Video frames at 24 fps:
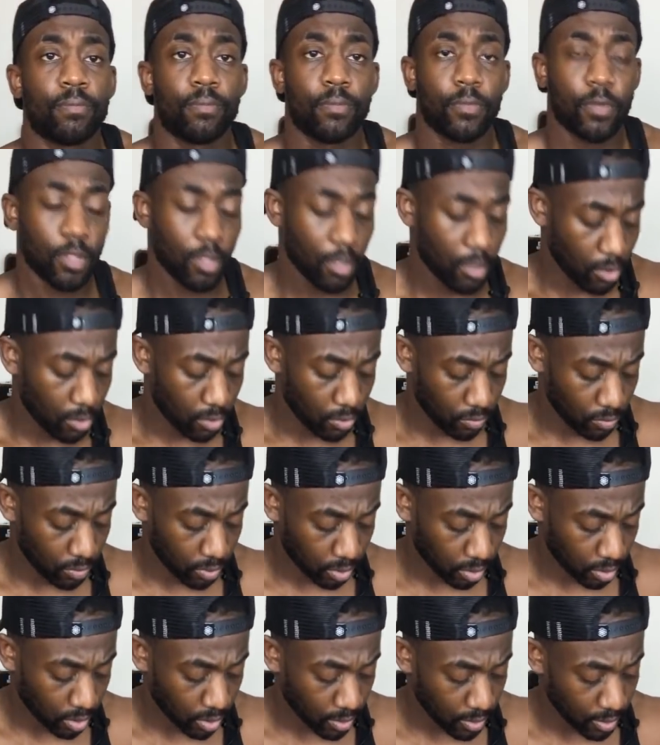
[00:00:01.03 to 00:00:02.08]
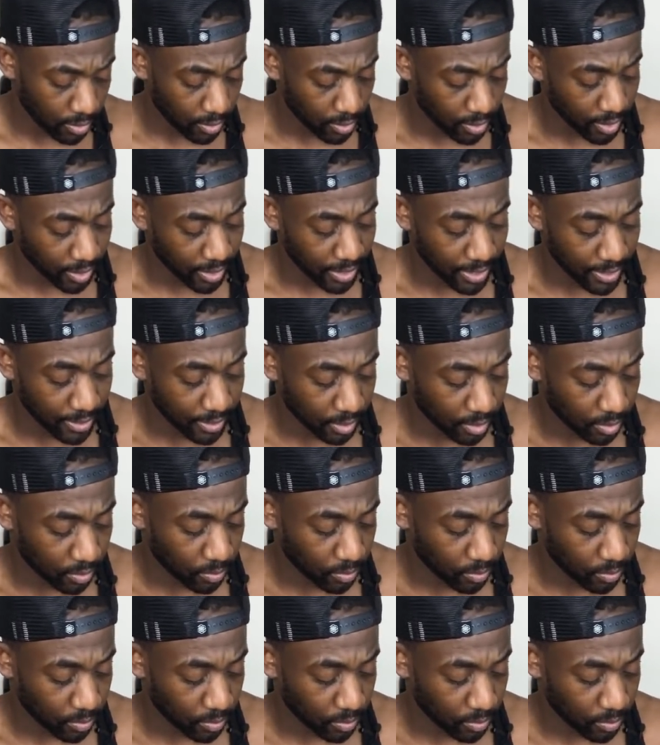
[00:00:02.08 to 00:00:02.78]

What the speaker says: Yo, what's going on, guys?